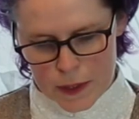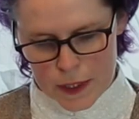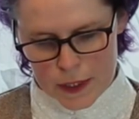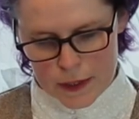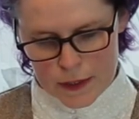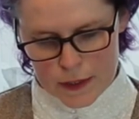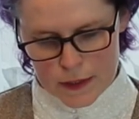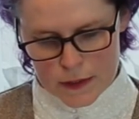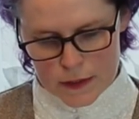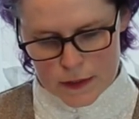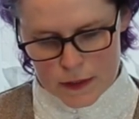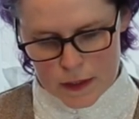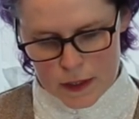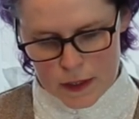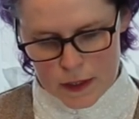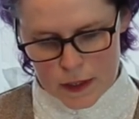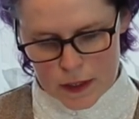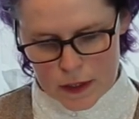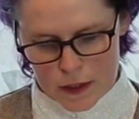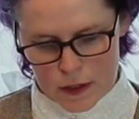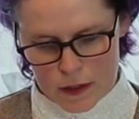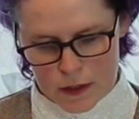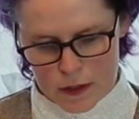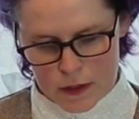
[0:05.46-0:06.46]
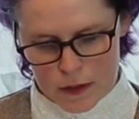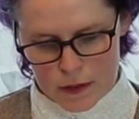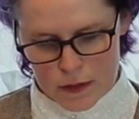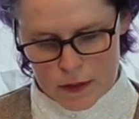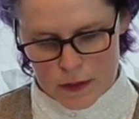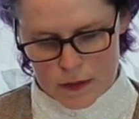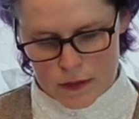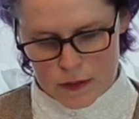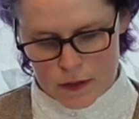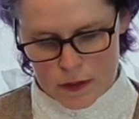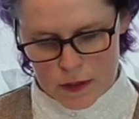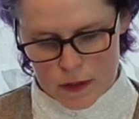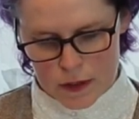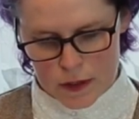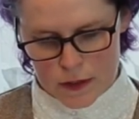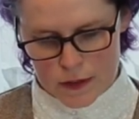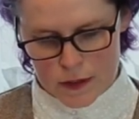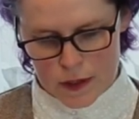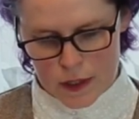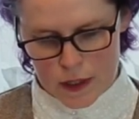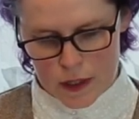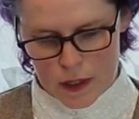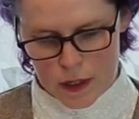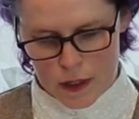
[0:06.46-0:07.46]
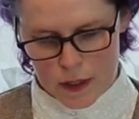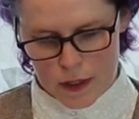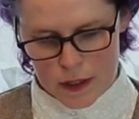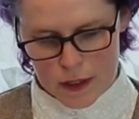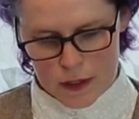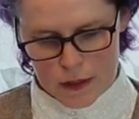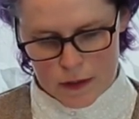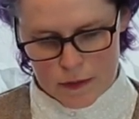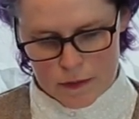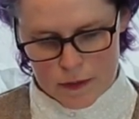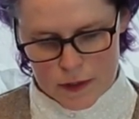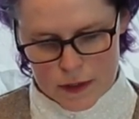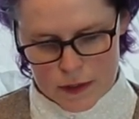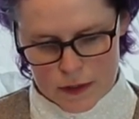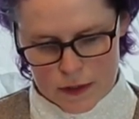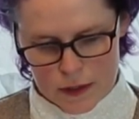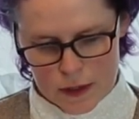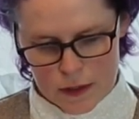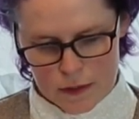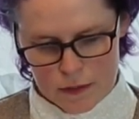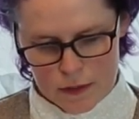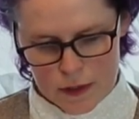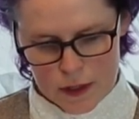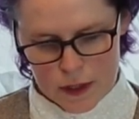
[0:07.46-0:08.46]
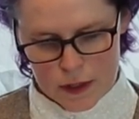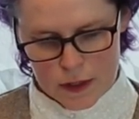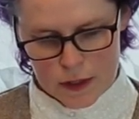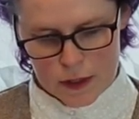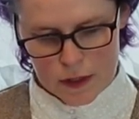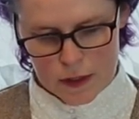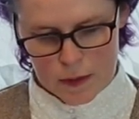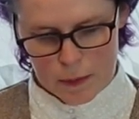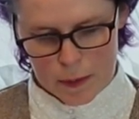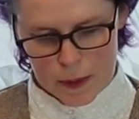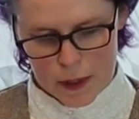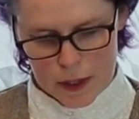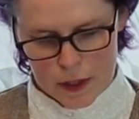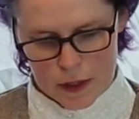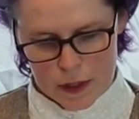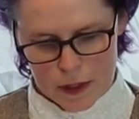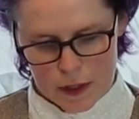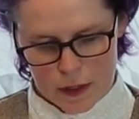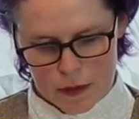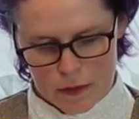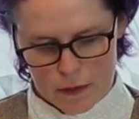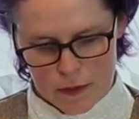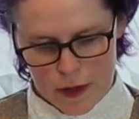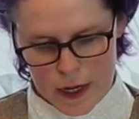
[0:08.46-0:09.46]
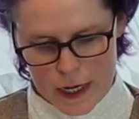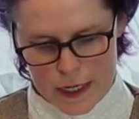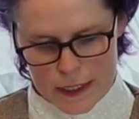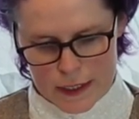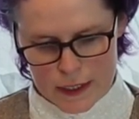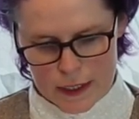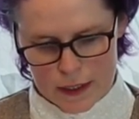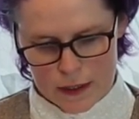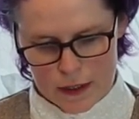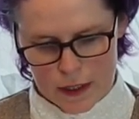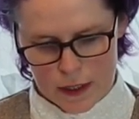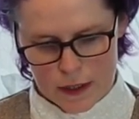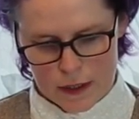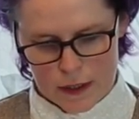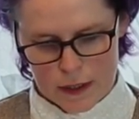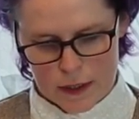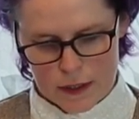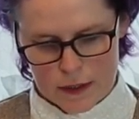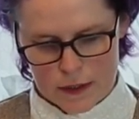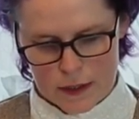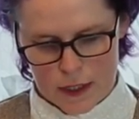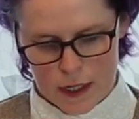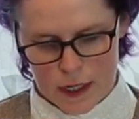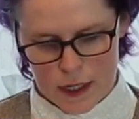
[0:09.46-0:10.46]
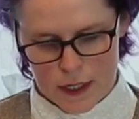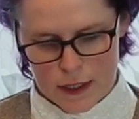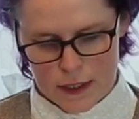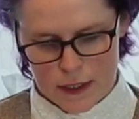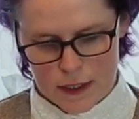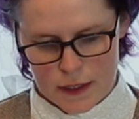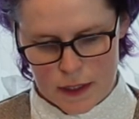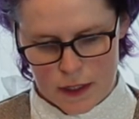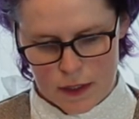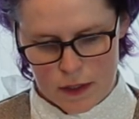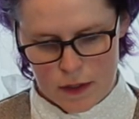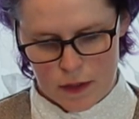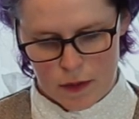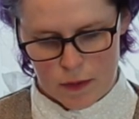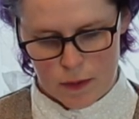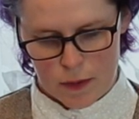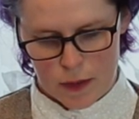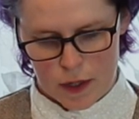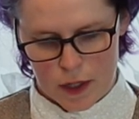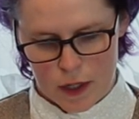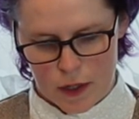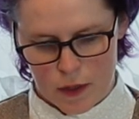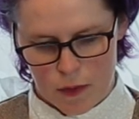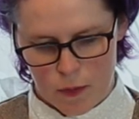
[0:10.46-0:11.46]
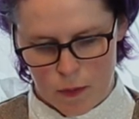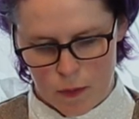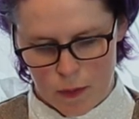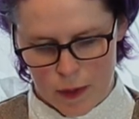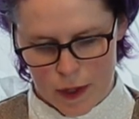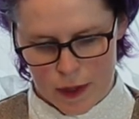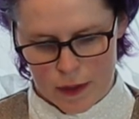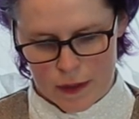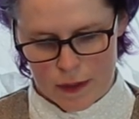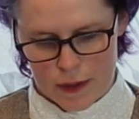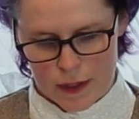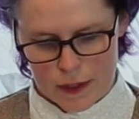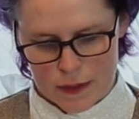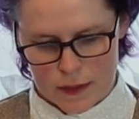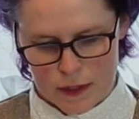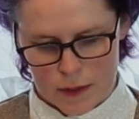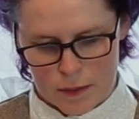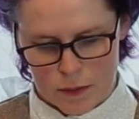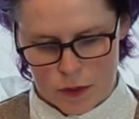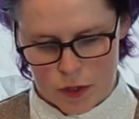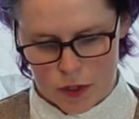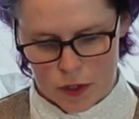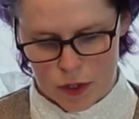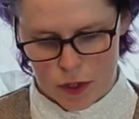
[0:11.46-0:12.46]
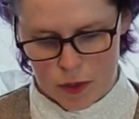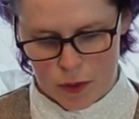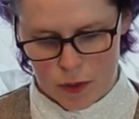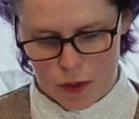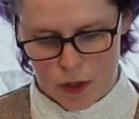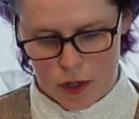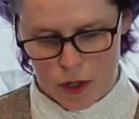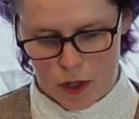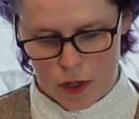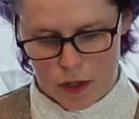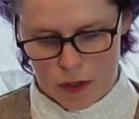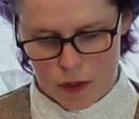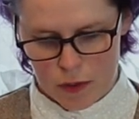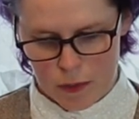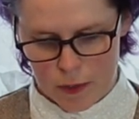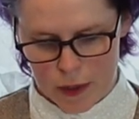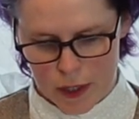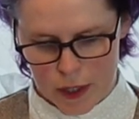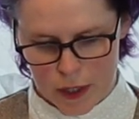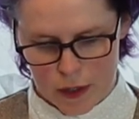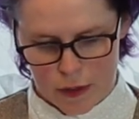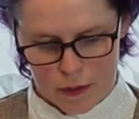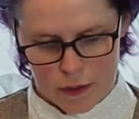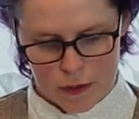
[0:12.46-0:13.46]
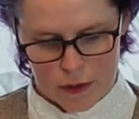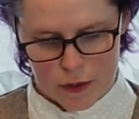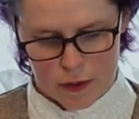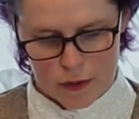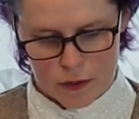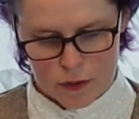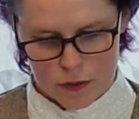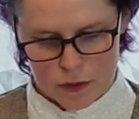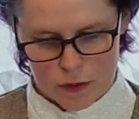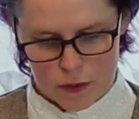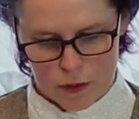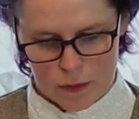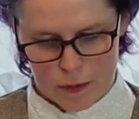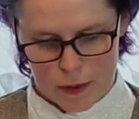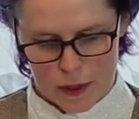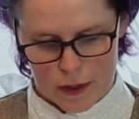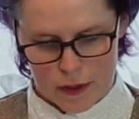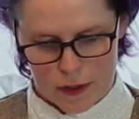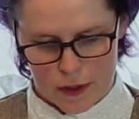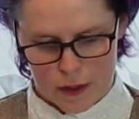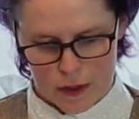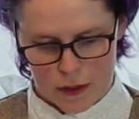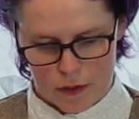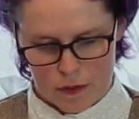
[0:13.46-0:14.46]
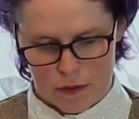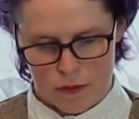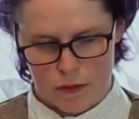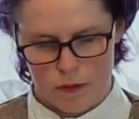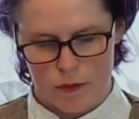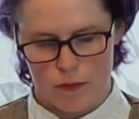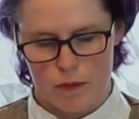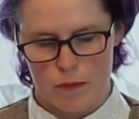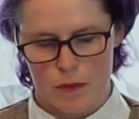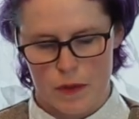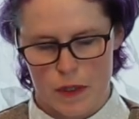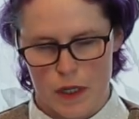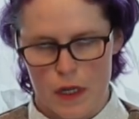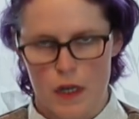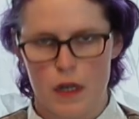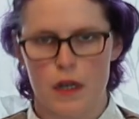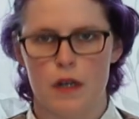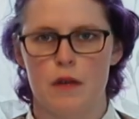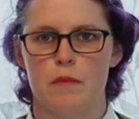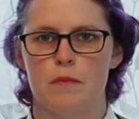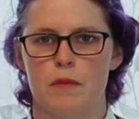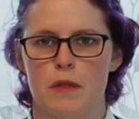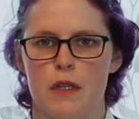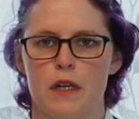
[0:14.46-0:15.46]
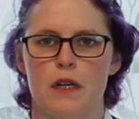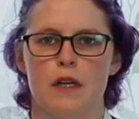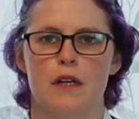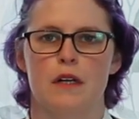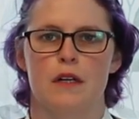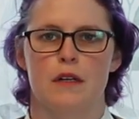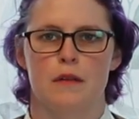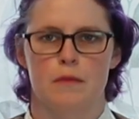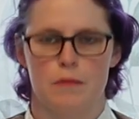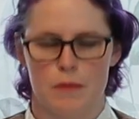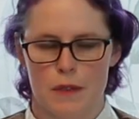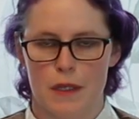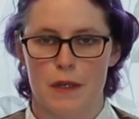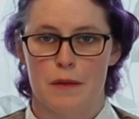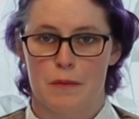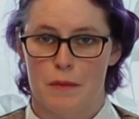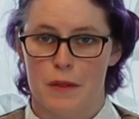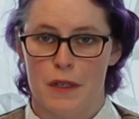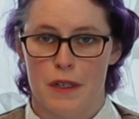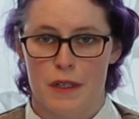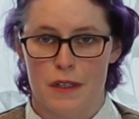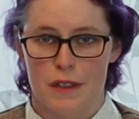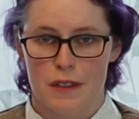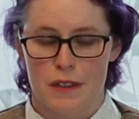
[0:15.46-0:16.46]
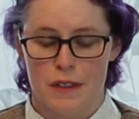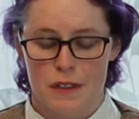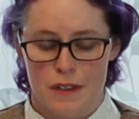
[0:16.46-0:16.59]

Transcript: plainly see here, this look is iconic of the sleeve length in the period of eighteen ninety to eighteen ninety-three with, as I'm sure you are all aware, the usual method of blah, blah, blah, blah.